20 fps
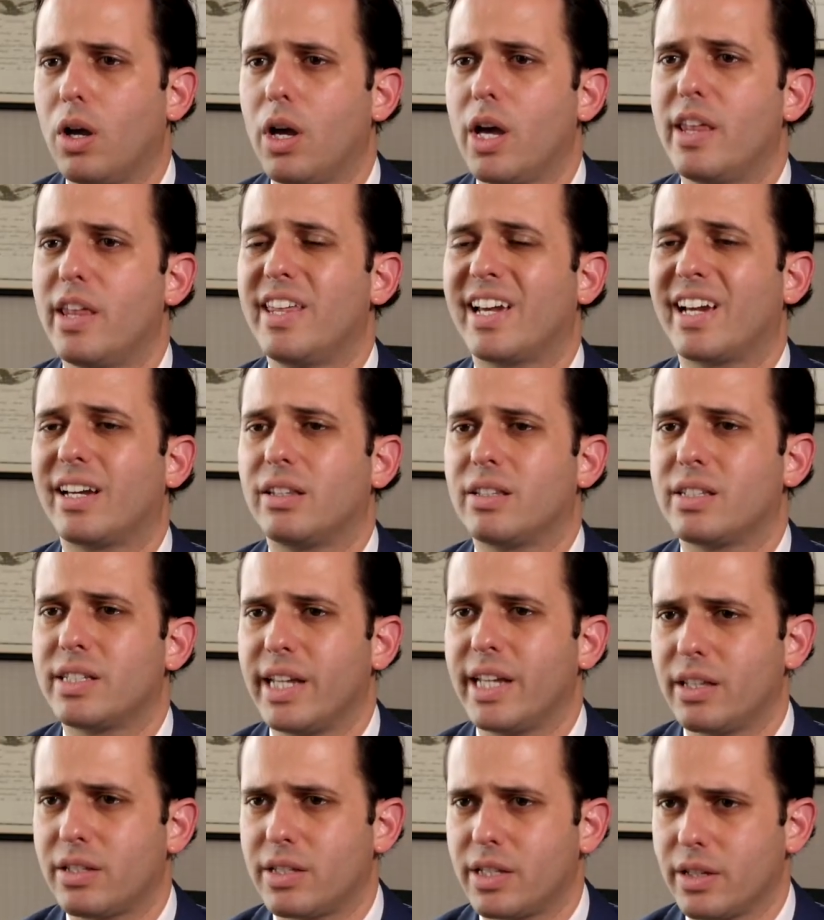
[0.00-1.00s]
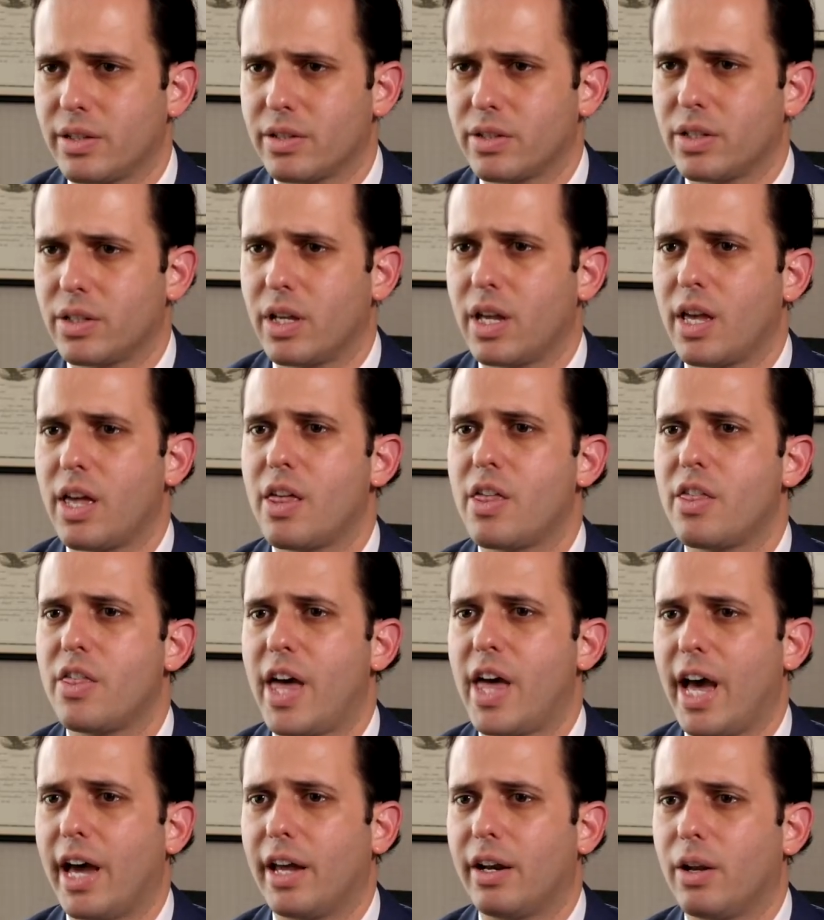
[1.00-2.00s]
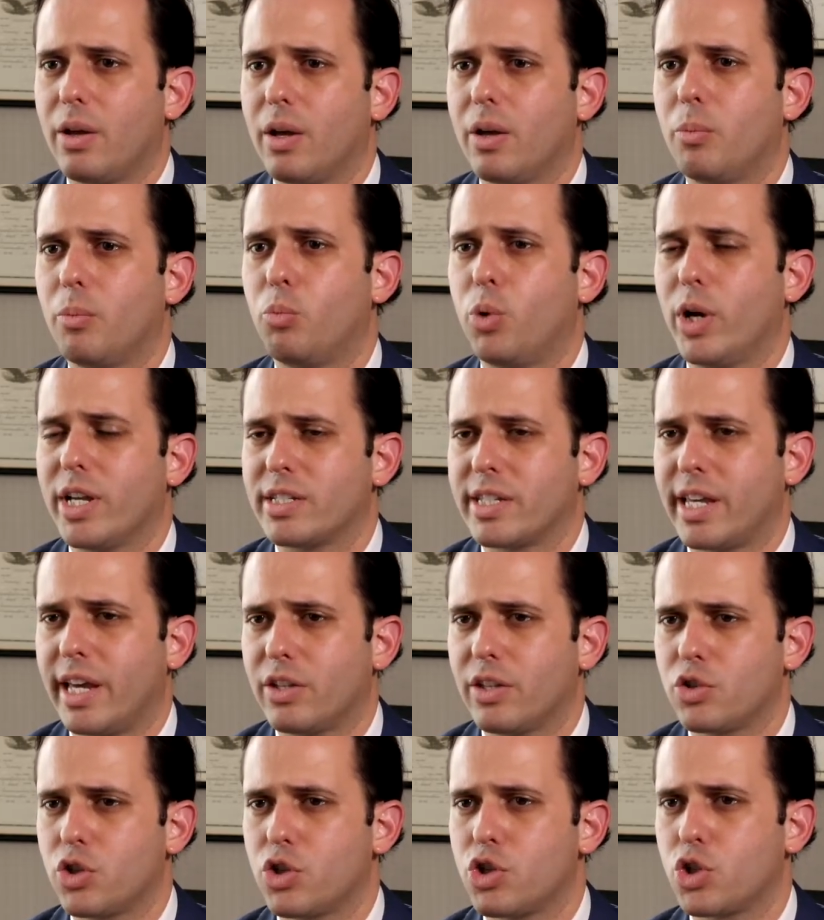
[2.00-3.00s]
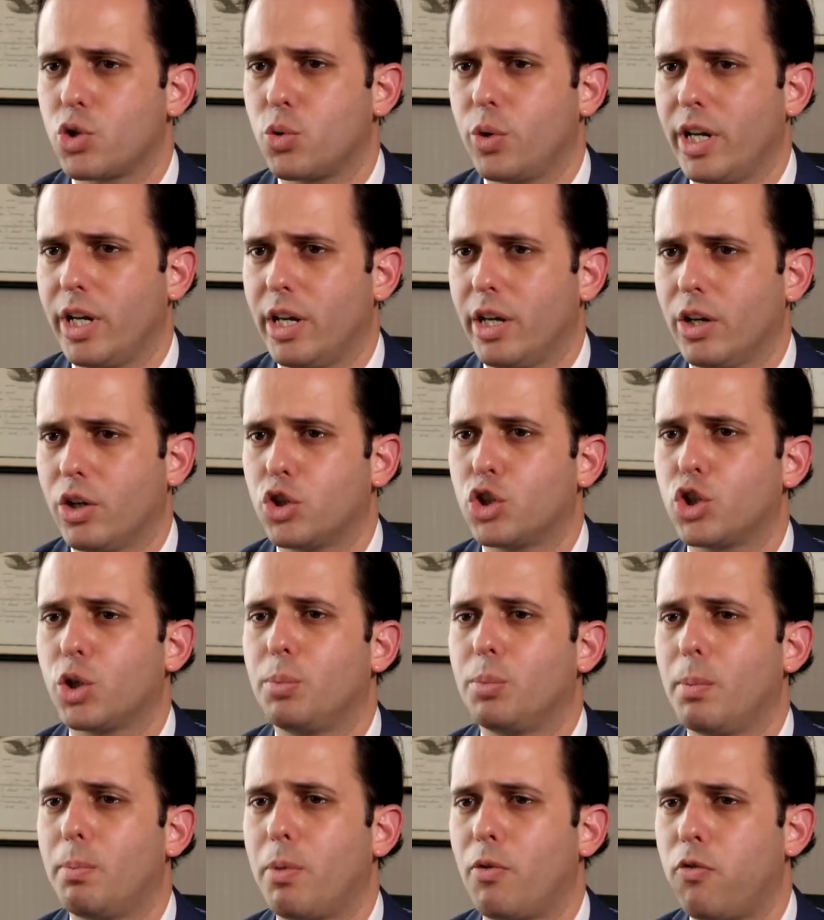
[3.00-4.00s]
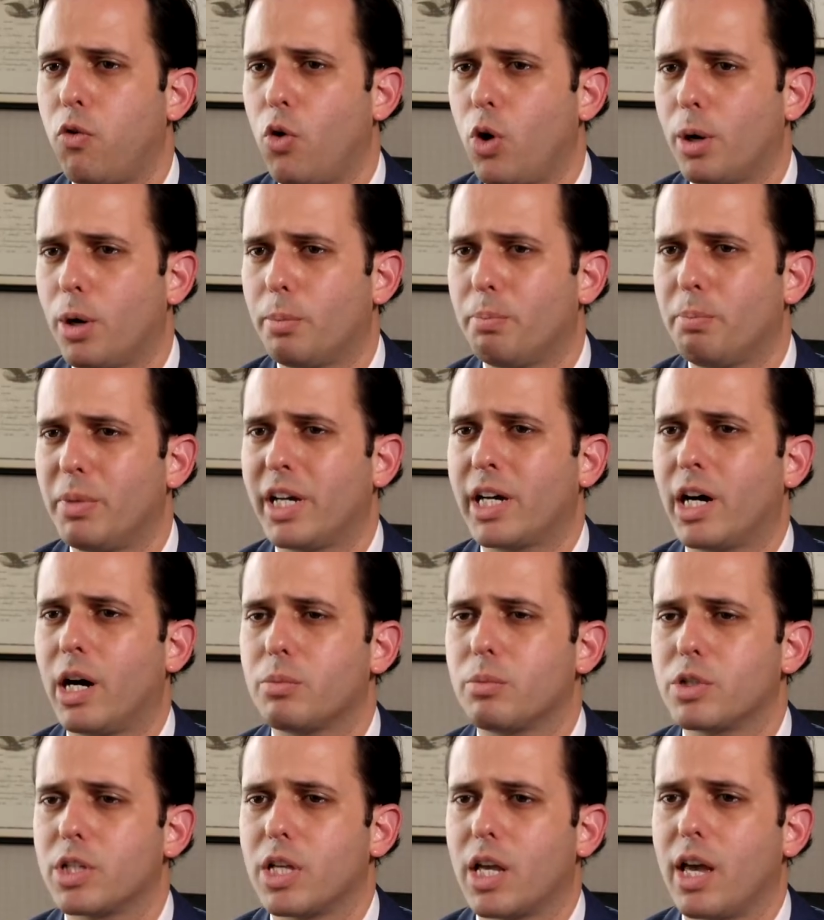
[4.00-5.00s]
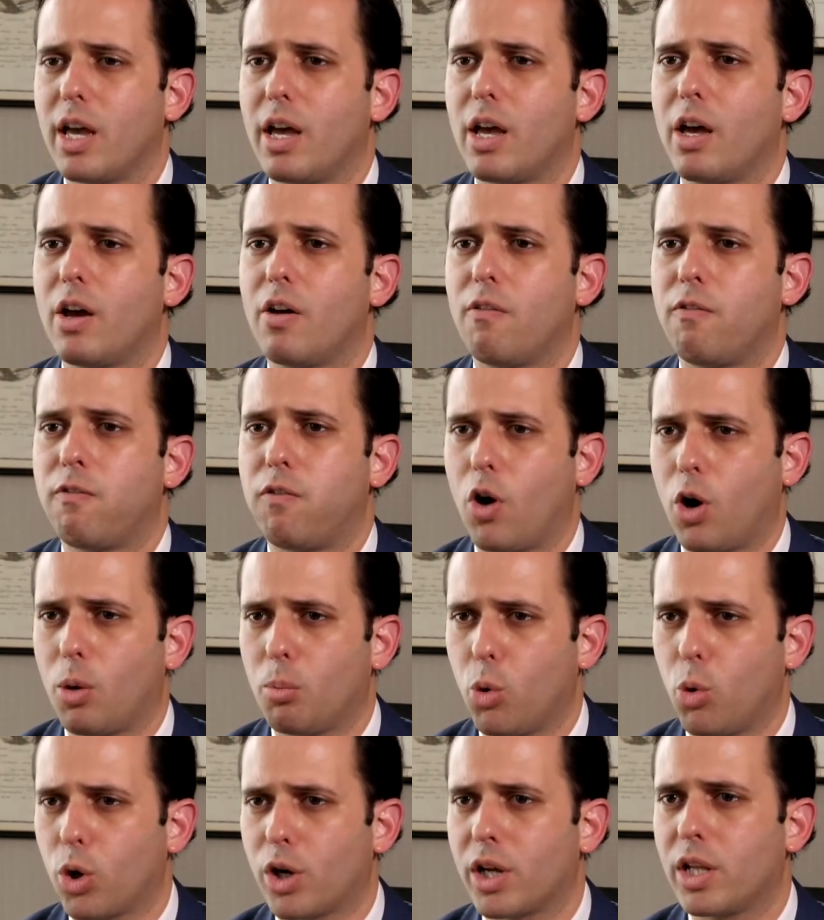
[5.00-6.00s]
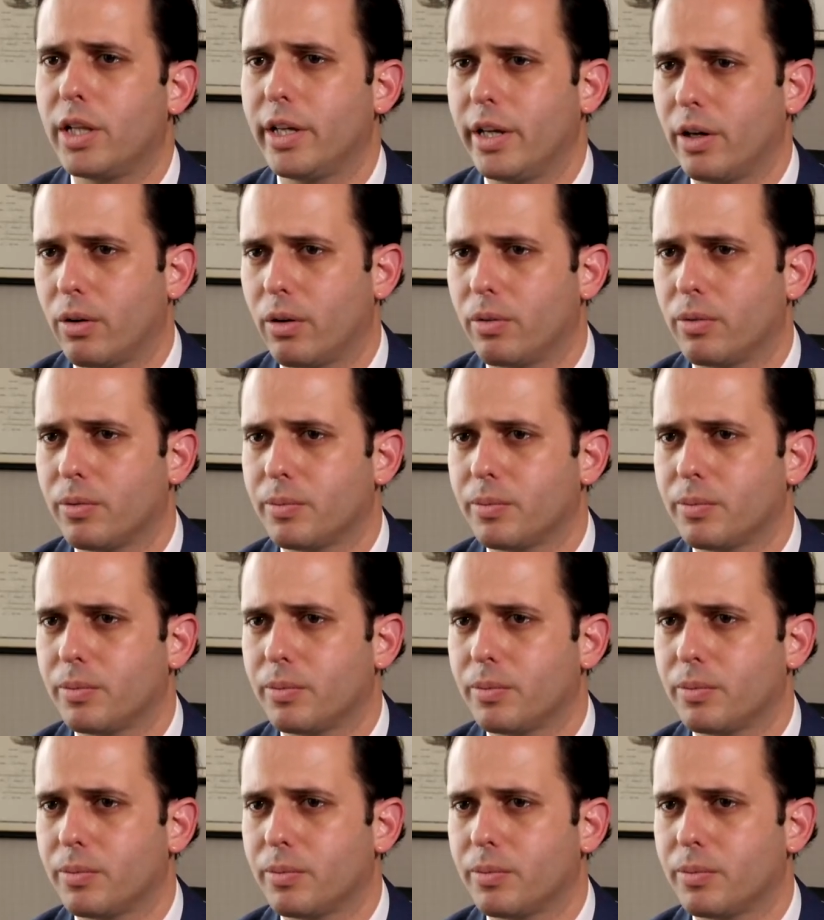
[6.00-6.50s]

the consensus that breast cancer screening should be performed becomes far more clear.